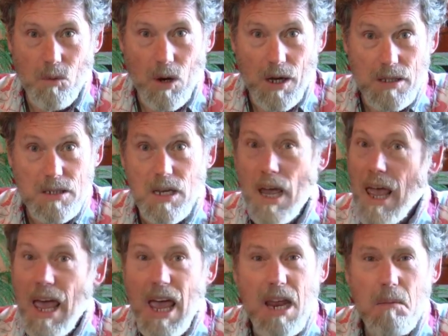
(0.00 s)
ones
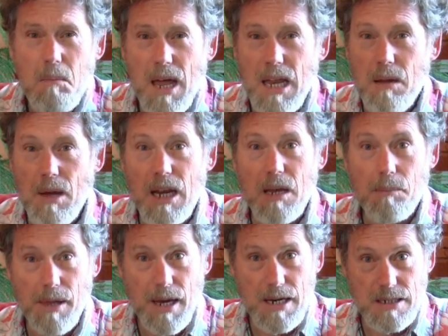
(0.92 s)
in many, many
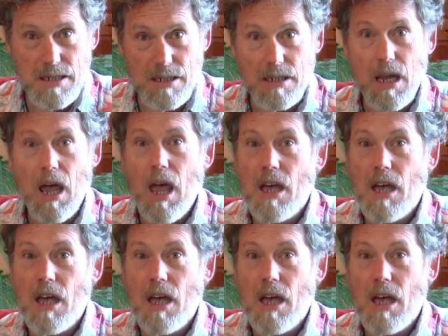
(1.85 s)
places.